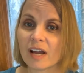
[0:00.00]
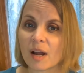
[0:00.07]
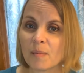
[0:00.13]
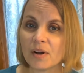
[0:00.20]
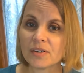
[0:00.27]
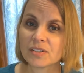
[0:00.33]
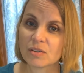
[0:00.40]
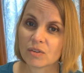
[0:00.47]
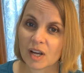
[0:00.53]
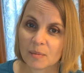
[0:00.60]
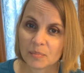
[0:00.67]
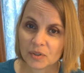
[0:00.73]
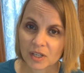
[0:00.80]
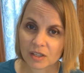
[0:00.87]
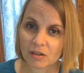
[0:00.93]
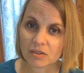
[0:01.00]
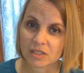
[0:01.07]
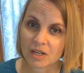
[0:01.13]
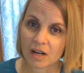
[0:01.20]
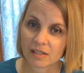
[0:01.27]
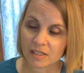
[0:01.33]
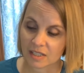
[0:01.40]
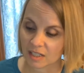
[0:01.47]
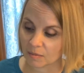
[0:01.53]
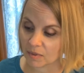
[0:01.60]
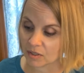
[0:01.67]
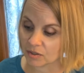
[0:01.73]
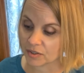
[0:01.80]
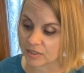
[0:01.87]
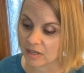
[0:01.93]
I'm also not putting those toxic
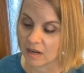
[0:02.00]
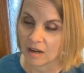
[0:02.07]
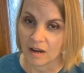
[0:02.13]
chemicals